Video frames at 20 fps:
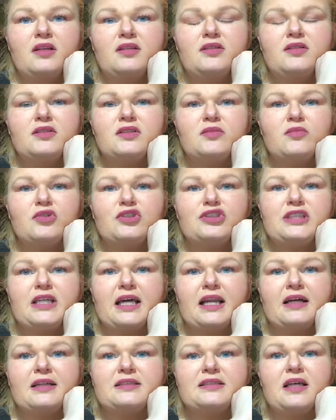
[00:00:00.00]
Do some more
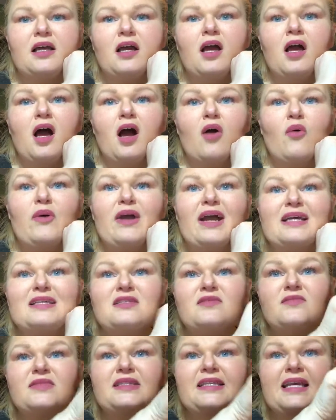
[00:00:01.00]
shout outs. Oh, we got
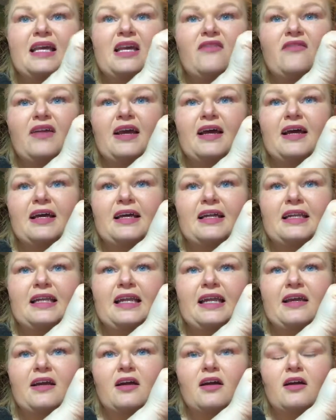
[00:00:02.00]
some Zevia in
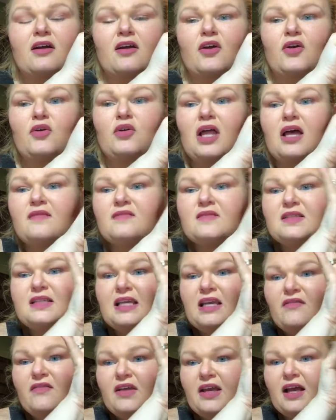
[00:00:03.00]
here. Who loves
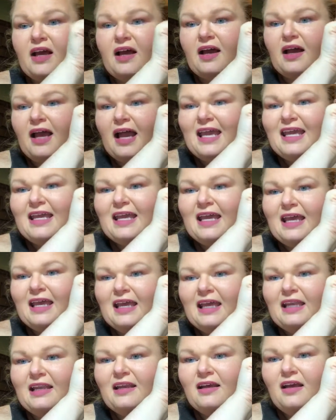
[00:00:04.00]
Zevia? Hey,
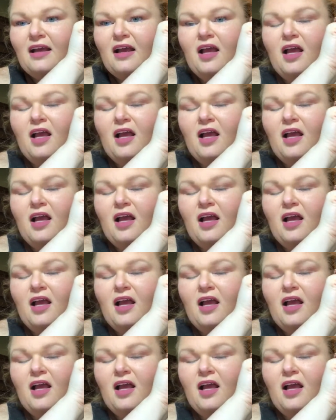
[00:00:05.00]
Ken.